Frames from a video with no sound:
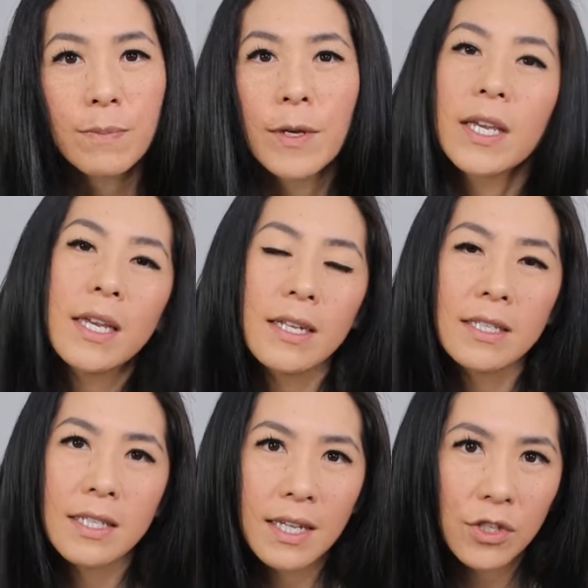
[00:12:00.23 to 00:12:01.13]
but he
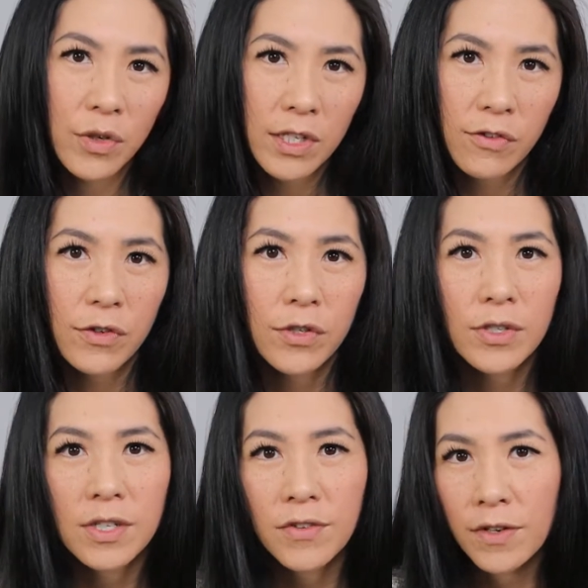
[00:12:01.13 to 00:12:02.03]
needs to get transferred
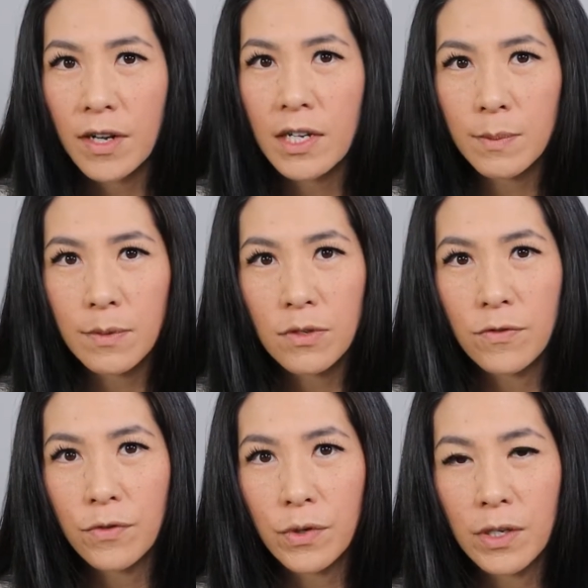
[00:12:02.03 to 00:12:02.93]
to a different hospital
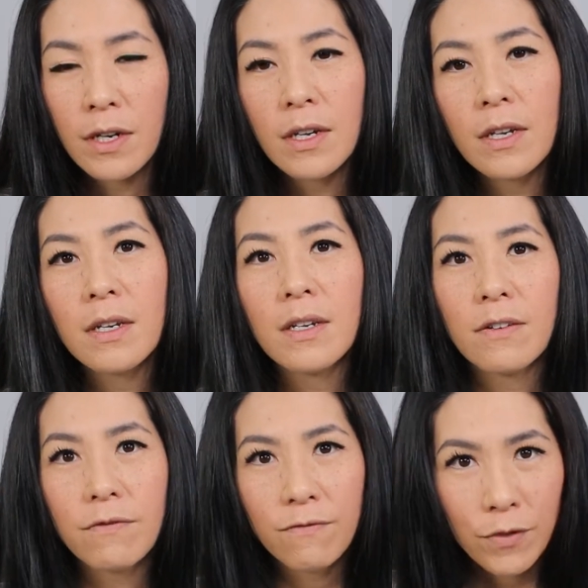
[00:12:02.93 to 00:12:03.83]
for
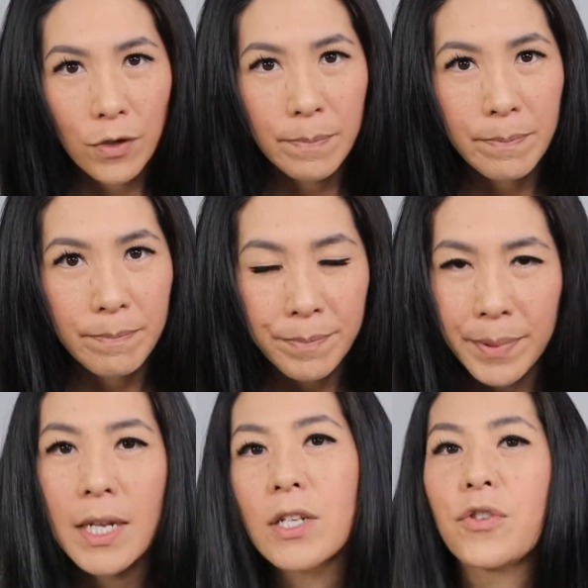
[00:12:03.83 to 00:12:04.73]

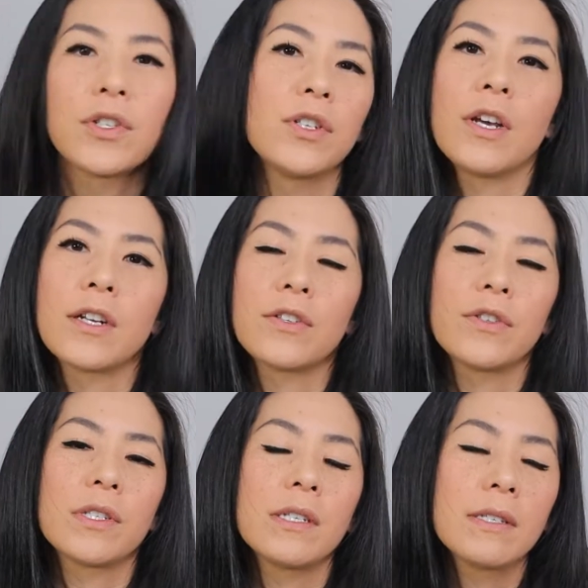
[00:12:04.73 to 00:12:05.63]
pediatrician
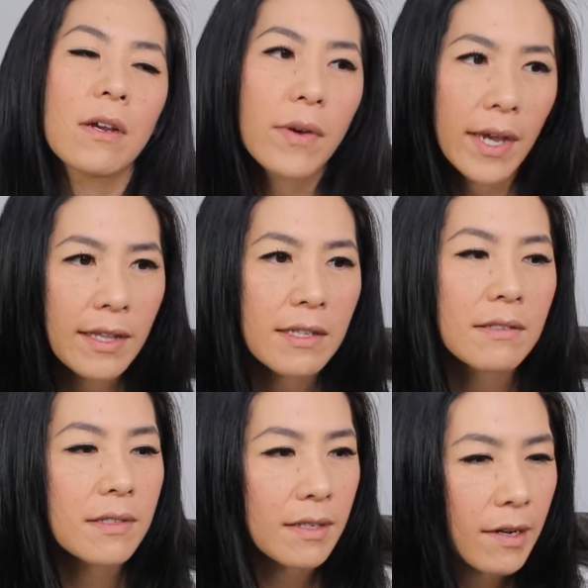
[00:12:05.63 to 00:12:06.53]
doctors. And I was like, okay,
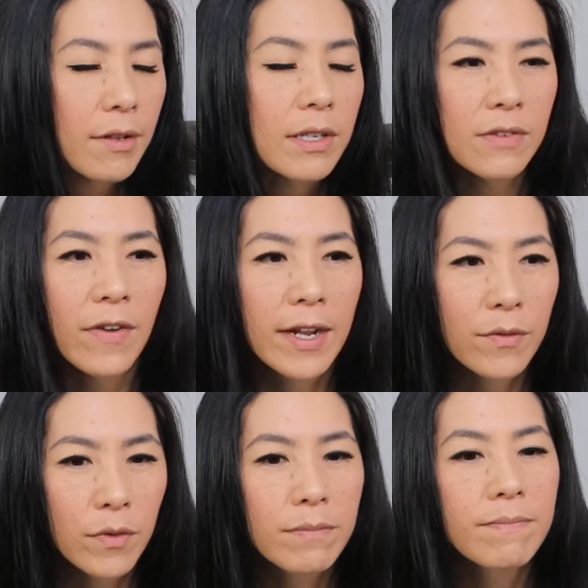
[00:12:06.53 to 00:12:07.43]
that's
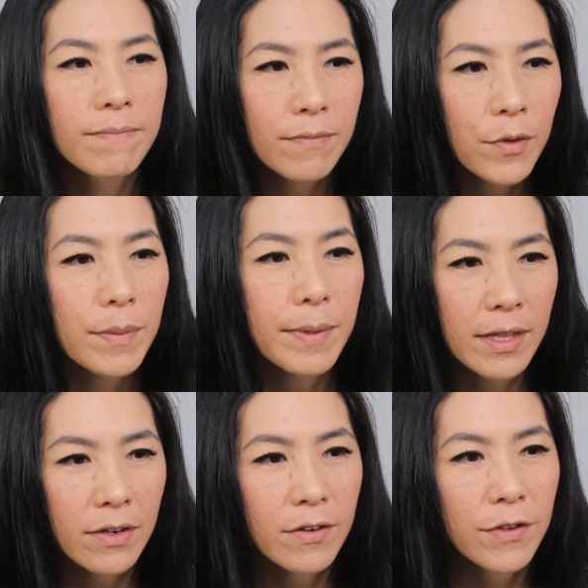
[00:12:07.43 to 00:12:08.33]
fine. We've been
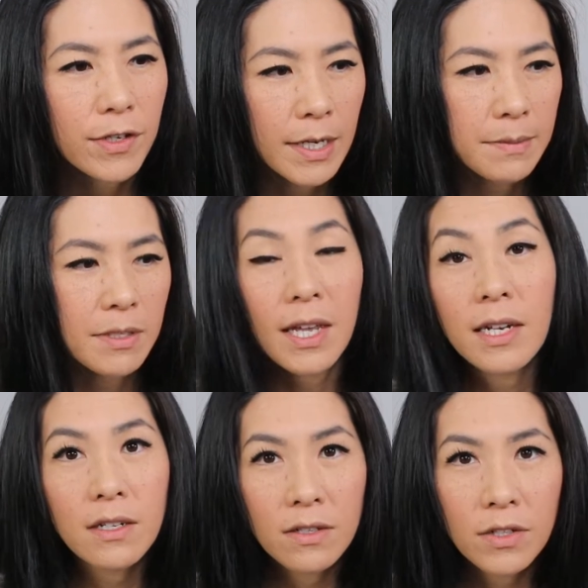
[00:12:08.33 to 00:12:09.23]
there a few times
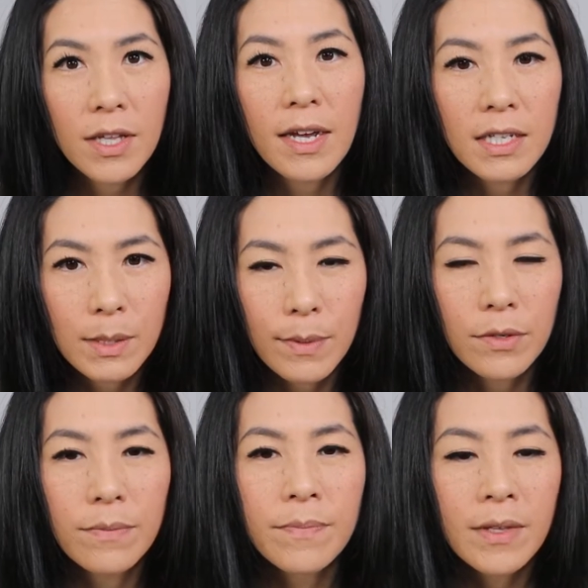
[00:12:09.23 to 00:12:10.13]
to that
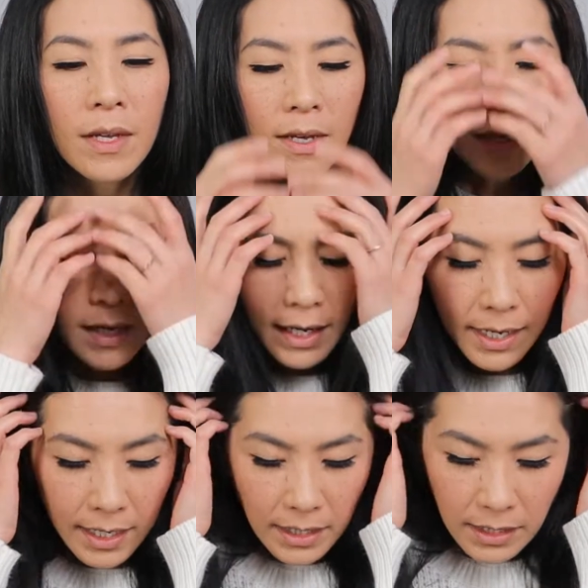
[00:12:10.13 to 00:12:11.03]
hospital.
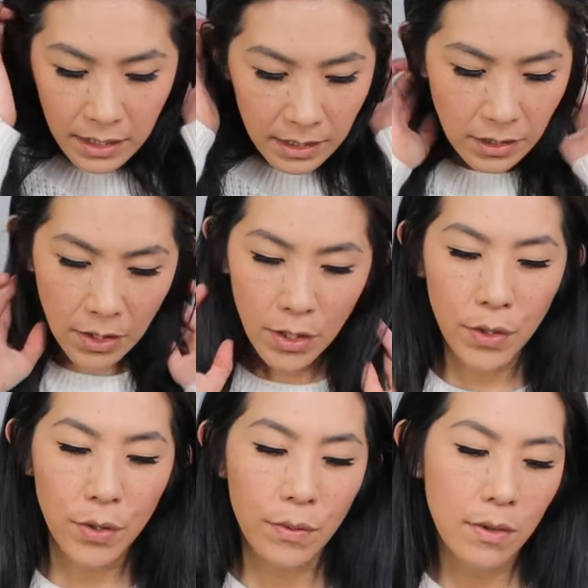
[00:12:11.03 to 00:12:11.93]
And
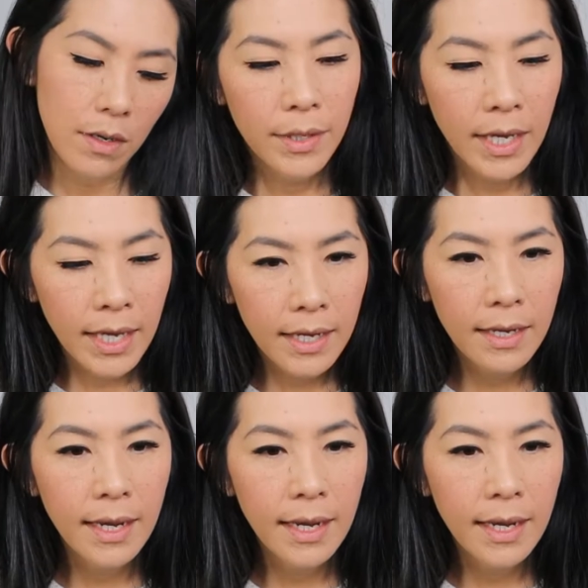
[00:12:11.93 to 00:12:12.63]
so he